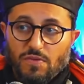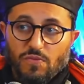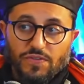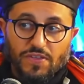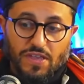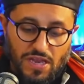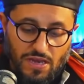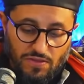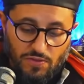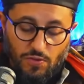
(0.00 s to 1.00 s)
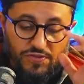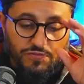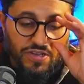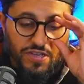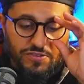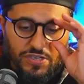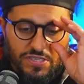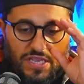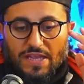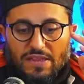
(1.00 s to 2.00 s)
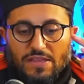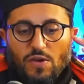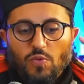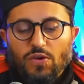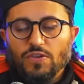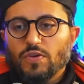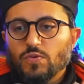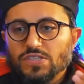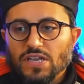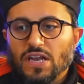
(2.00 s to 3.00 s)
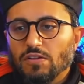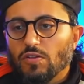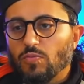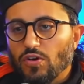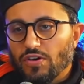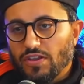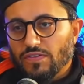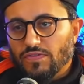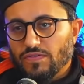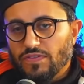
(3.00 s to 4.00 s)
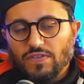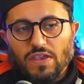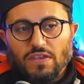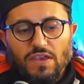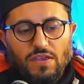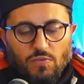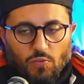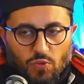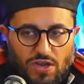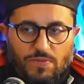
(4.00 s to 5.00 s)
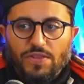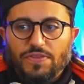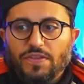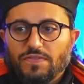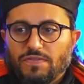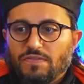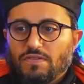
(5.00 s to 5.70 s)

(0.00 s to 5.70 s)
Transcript: Whereas the Canadian, those three countries, there were there was not a global audience to say, "Hey, what about this?